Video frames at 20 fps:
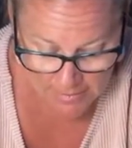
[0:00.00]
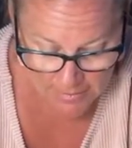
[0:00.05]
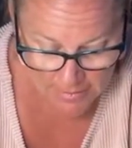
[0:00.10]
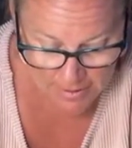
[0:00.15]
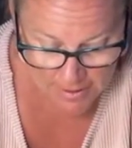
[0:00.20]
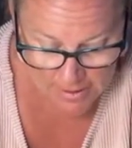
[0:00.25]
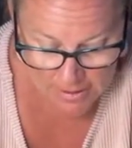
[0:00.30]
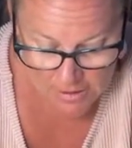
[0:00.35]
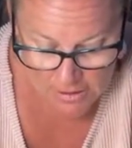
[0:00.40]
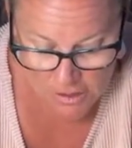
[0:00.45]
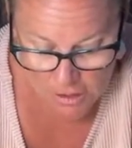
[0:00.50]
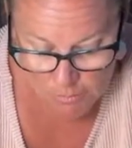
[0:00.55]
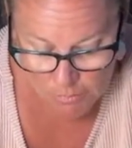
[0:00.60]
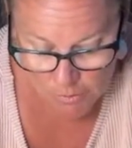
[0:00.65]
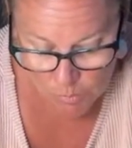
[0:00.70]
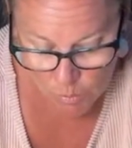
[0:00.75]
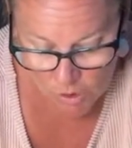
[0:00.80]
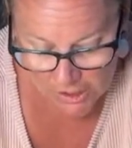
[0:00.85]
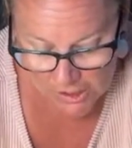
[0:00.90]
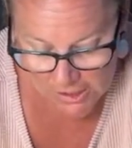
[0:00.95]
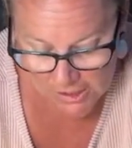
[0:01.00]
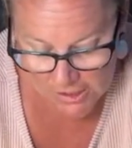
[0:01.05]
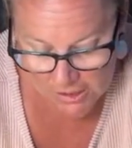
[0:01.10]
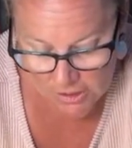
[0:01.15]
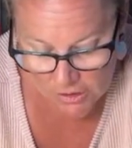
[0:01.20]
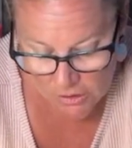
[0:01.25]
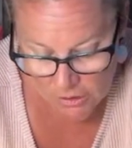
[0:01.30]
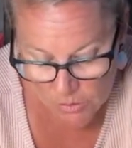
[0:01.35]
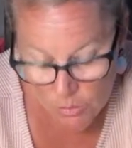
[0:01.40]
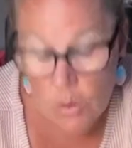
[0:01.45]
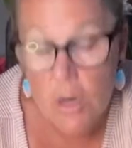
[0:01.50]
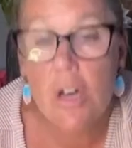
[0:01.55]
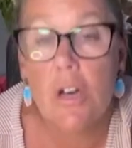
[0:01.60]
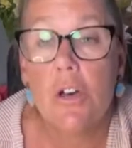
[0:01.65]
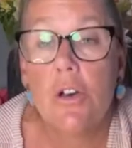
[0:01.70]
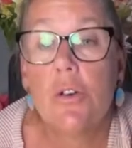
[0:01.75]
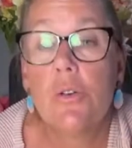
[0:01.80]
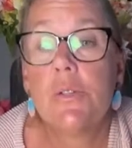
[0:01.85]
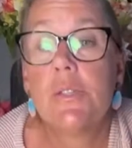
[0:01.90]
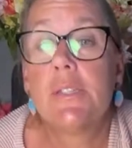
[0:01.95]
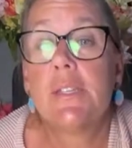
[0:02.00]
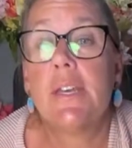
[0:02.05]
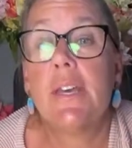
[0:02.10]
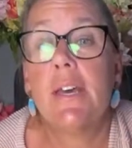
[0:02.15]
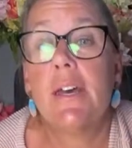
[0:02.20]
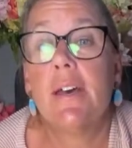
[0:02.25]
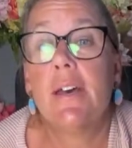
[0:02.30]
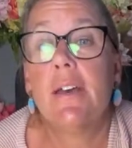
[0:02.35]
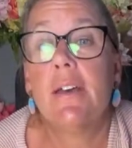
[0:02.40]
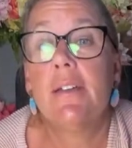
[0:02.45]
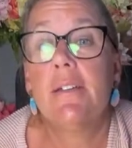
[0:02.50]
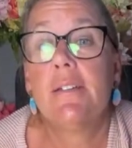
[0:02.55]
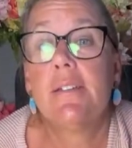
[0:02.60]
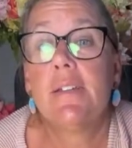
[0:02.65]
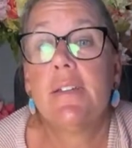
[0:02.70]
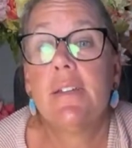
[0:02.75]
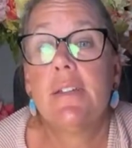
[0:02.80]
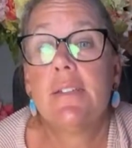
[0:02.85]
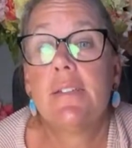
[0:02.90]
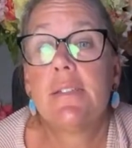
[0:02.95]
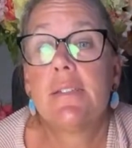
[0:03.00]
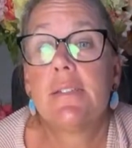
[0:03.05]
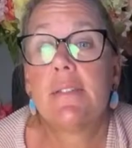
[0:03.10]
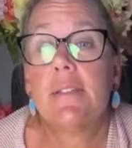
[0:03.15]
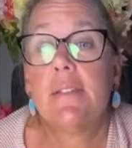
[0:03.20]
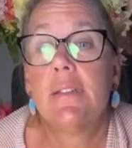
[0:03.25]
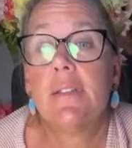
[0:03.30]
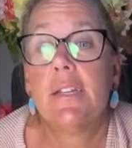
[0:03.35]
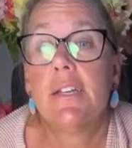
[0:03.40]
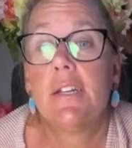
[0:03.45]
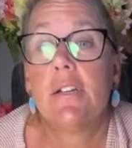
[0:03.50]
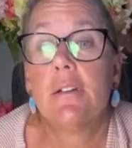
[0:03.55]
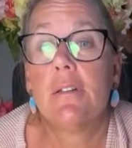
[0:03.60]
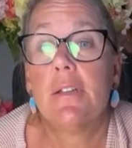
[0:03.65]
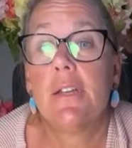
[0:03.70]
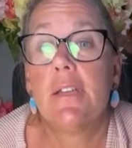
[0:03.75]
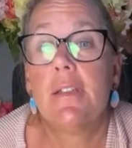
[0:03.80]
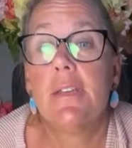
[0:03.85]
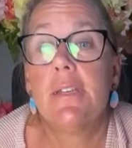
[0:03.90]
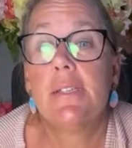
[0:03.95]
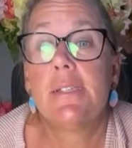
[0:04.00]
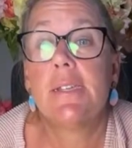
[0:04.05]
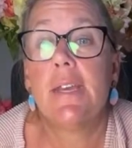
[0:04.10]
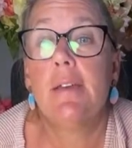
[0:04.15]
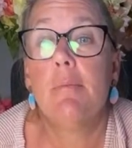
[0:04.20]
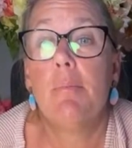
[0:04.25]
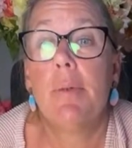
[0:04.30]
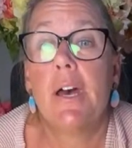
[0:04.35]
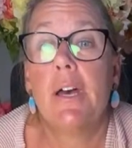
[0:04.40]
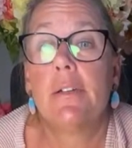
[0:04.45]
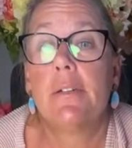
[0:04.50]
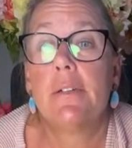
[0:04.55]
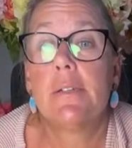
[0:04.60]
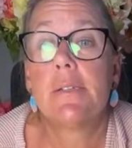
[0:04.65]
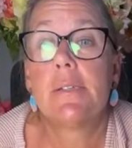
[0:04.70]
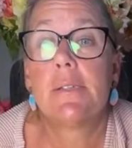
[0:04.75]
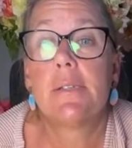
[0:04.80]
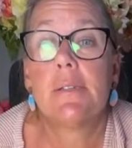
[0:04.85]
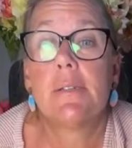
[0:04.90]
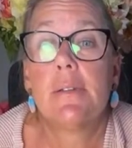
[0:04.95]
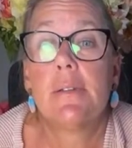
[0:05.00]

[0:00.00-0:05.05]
I know you've been wanting to do the rose, and it's literally these same petals.